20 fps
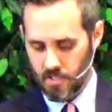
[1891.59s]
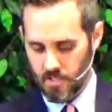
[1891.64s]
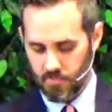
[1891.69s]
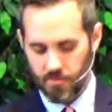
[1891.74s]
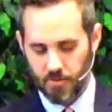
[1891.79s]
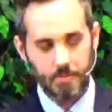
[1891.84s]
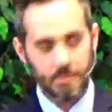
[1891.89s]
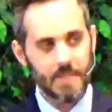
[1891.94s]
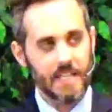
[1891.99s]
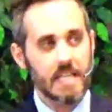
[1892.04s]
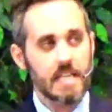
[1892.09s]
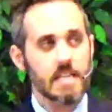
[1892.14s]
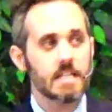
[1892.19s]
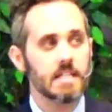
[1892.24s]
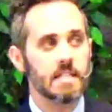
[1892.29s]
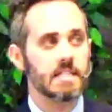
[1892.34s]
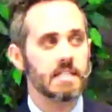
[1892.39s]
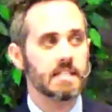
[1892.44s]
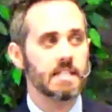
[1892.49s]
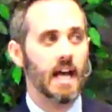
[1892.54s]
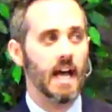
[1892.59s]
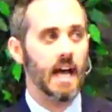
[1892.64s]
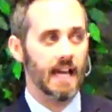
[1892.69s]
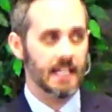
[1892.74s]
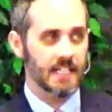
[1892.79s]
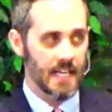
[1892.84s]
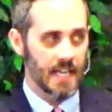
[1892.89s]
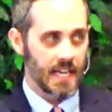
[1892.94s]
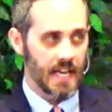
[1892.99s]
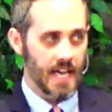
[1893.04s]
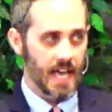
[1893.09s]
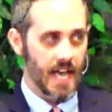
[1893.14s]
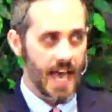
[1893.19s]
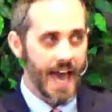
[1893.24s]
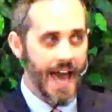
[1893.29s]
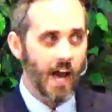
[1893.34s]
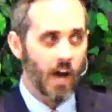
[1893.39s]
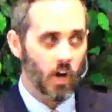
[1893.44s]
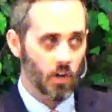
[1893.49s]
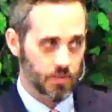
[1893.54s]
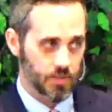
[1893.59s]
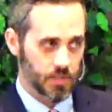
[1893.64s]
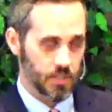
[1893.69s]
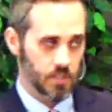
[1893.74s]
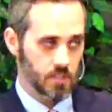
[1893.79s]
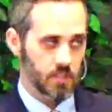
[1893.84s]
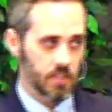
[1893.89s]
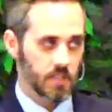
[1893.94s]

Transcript: from the inside out."